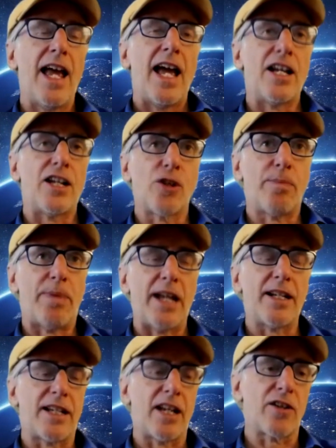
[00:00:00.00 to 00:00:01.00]
And so
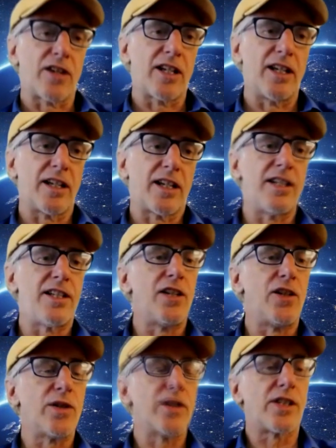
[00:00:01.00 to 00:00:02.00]
Penn and Teller
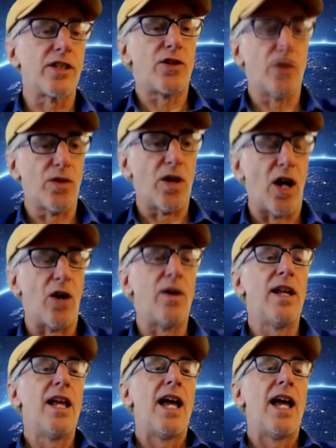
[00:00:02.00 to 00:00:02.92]
continued as a duo,